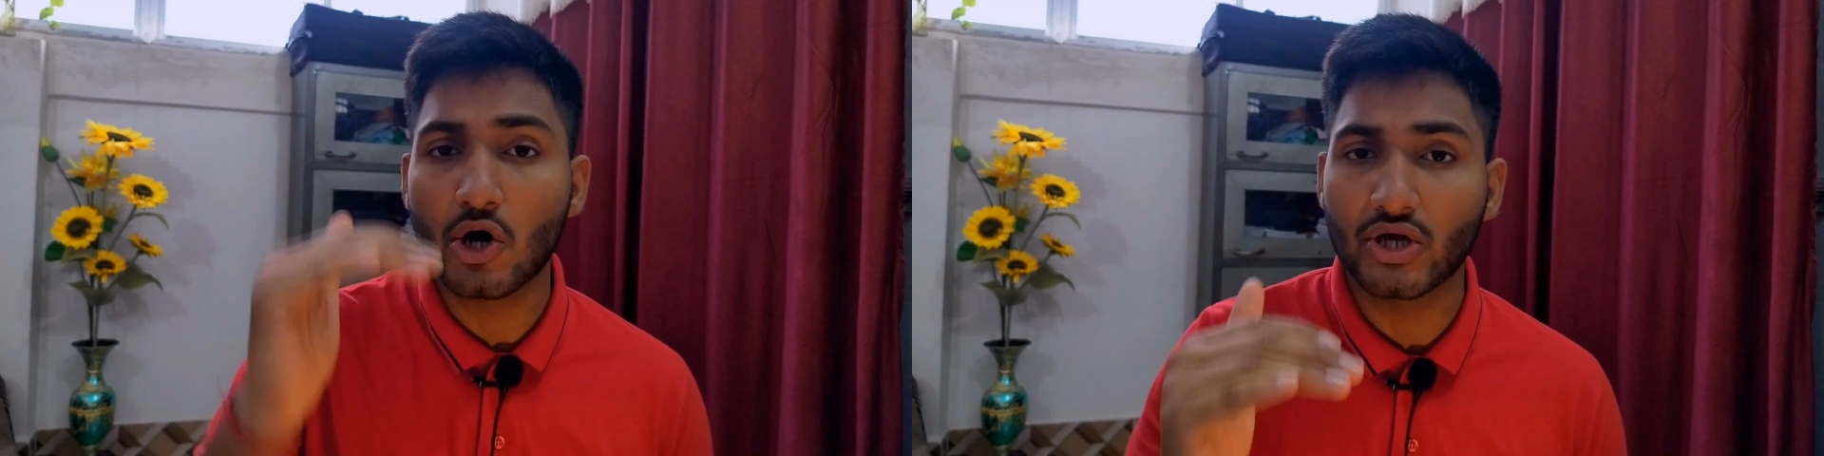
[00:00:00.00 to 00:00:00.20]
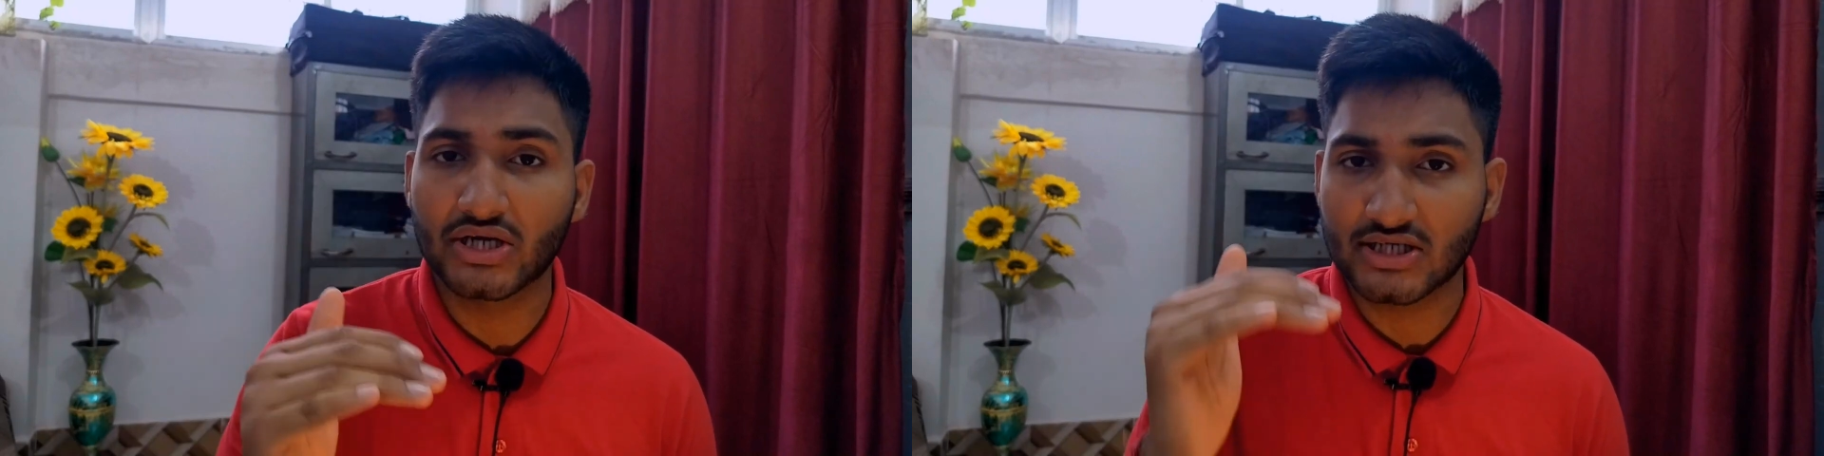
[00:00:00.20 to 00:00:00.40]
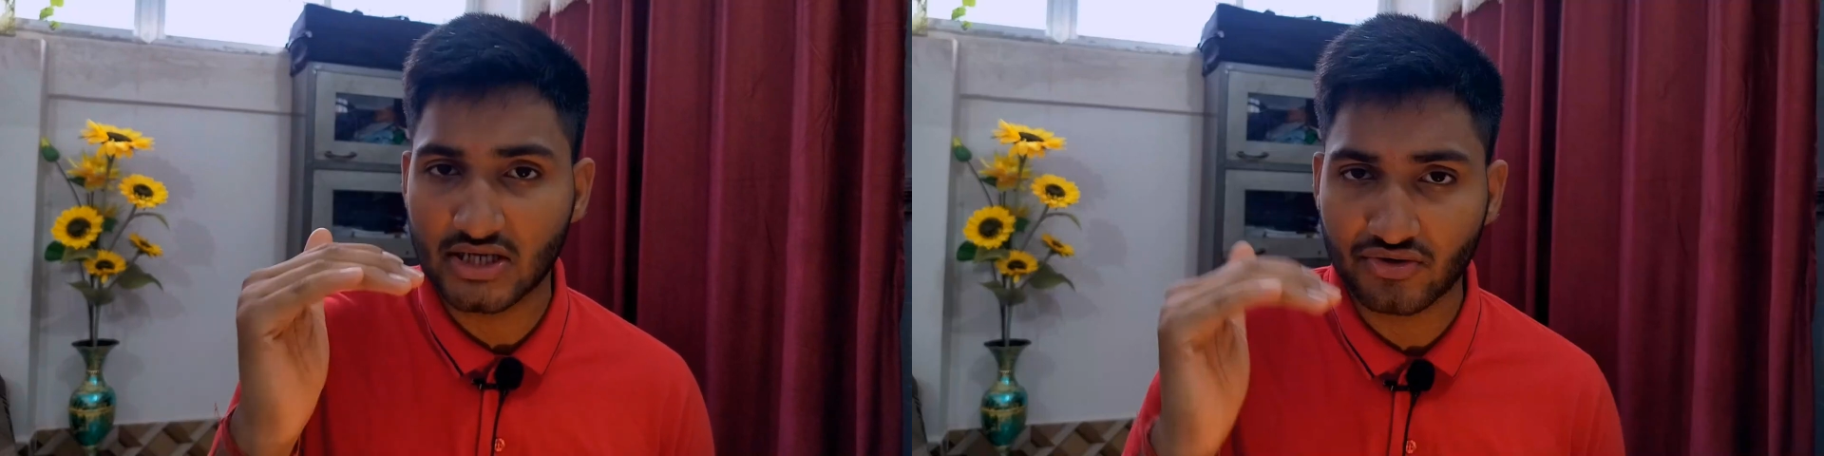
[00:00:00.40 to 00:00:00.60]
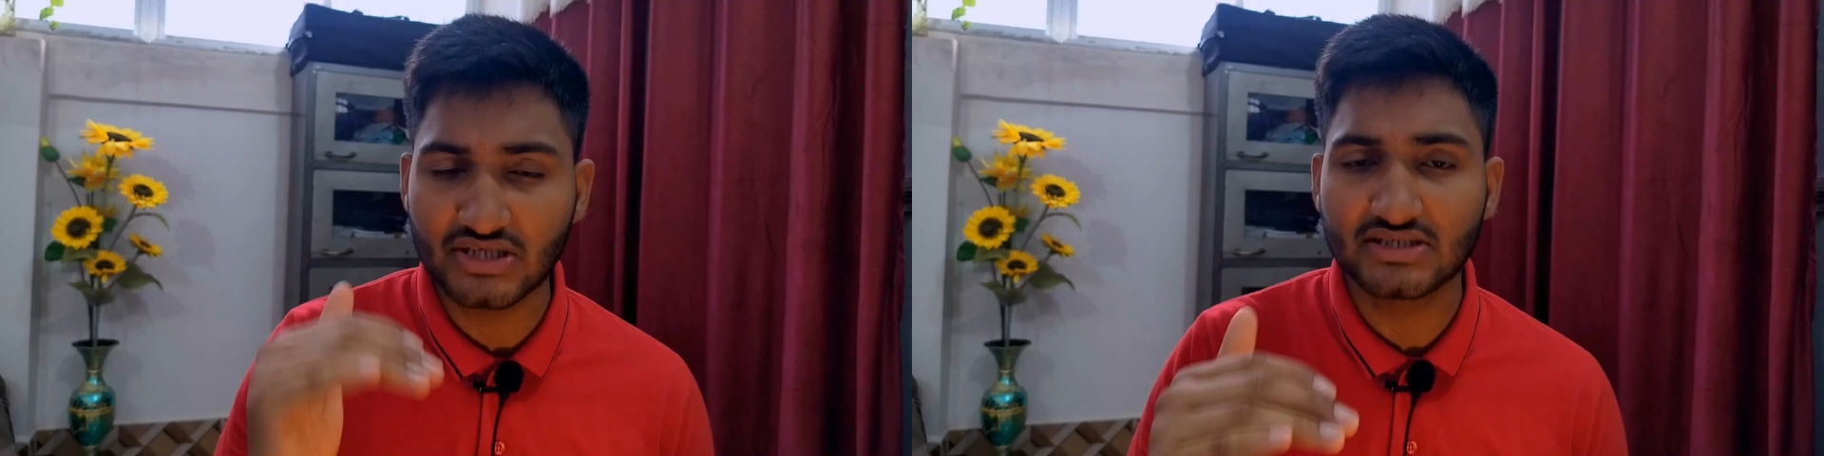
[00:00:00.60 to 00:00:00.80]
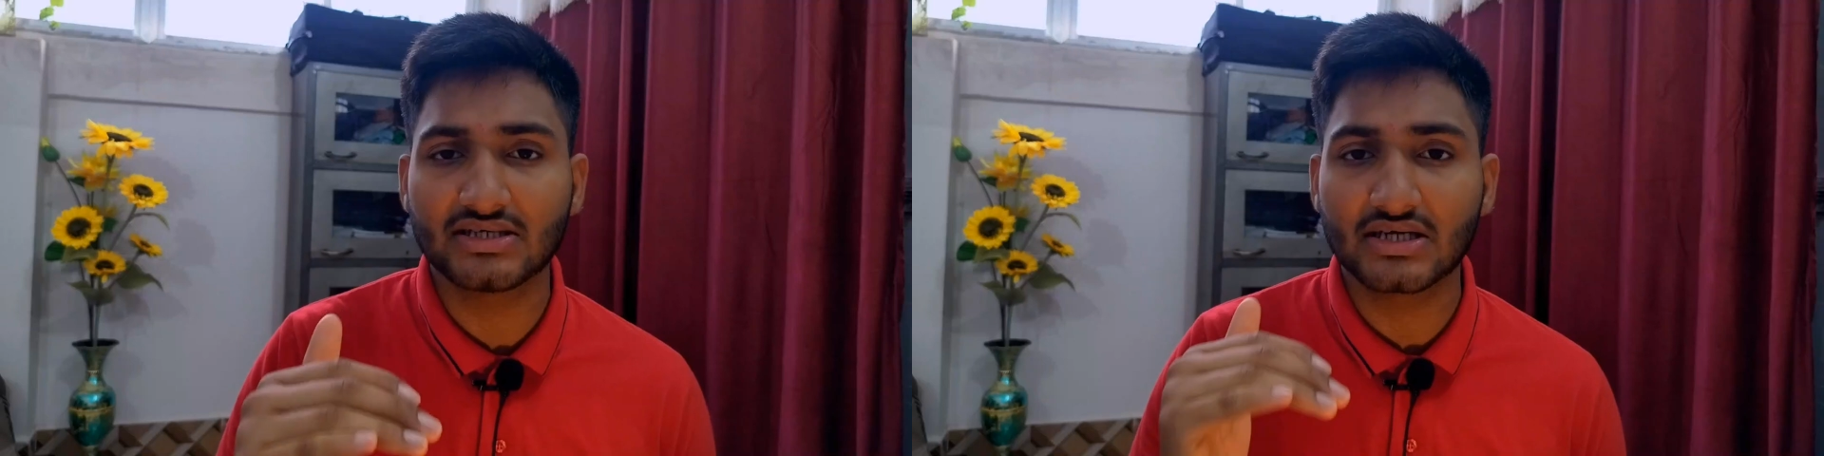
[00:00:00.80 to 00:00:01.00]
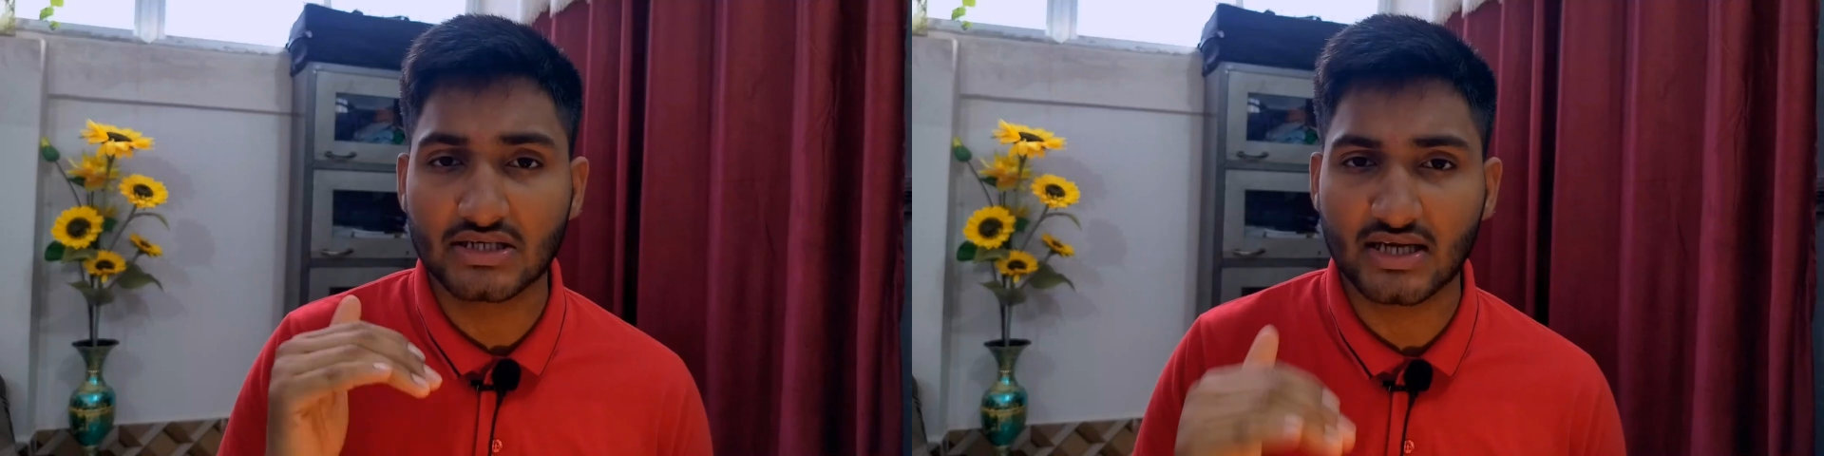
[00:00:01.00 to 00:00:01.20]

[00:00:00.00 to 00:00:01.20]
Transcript: going decreasing,